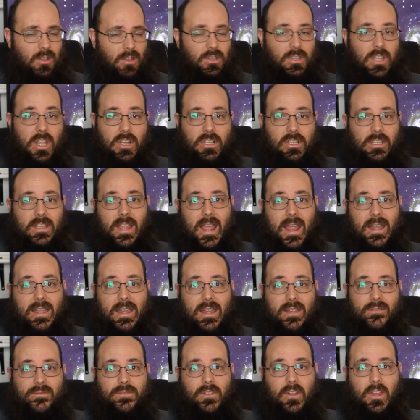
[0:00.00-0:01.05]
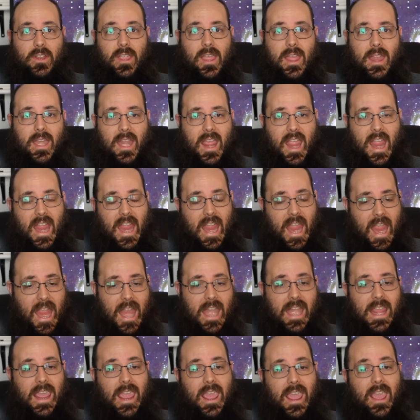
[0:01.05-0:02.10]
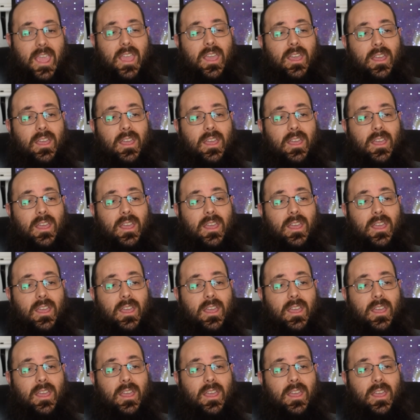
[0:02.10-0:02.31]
Luckily, I didn't forget any